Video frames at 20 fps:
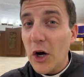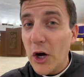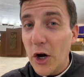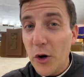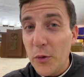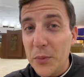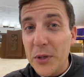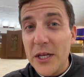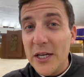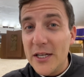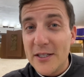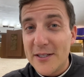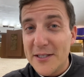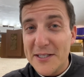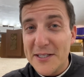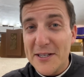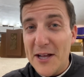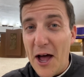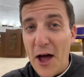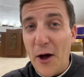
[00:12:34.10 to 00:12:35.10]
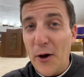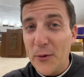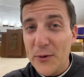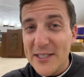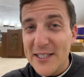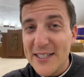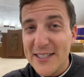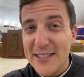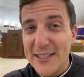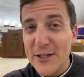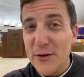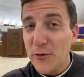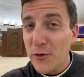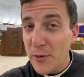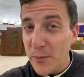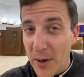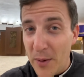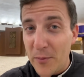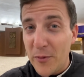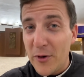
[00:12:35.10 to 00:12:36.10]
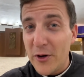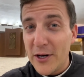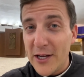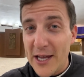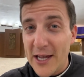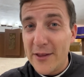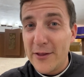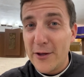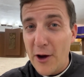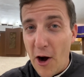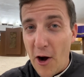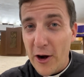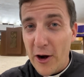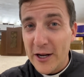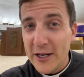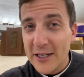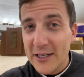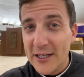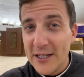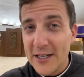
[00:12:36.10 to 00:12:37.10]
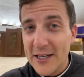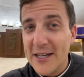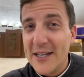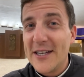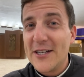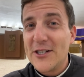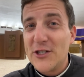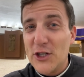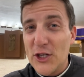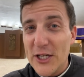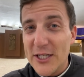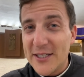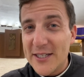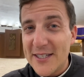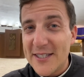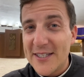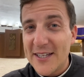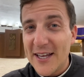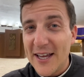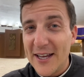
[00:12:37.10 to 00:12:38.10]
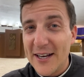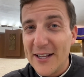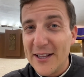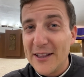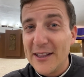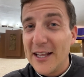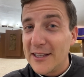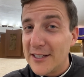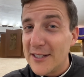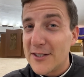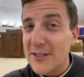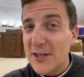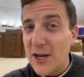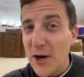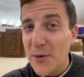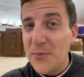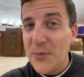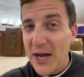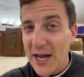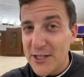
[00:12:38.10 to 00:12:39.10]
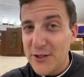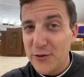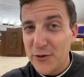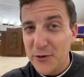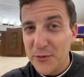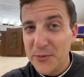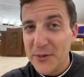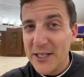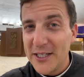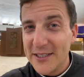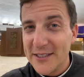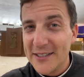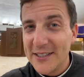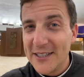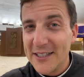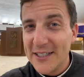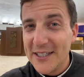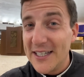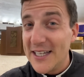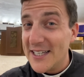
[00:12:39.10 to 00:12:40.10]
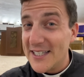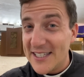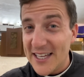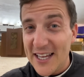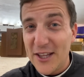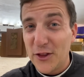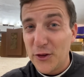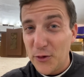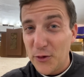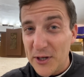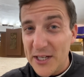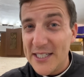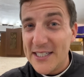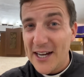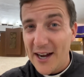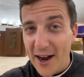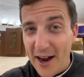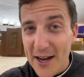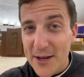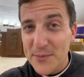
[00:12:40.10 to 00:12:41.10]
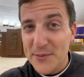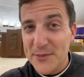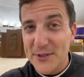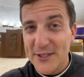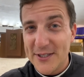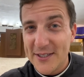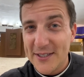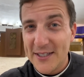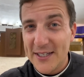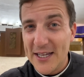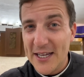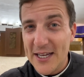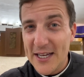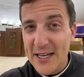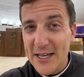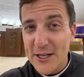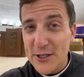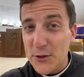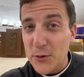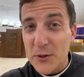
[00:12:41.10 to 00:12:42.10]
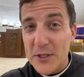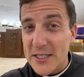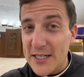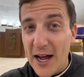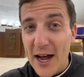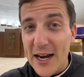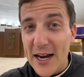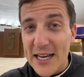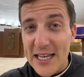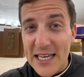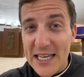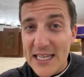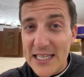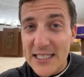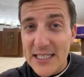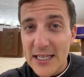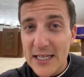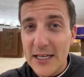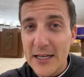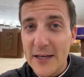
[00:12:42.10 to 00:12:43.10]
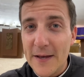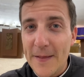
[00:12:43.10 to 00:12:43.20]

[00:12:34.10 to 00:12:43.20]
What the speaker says: Obedience is not always easy. Remember again the garden. Jesus said, let this cup pass from me. He said it three times. So it's not easy.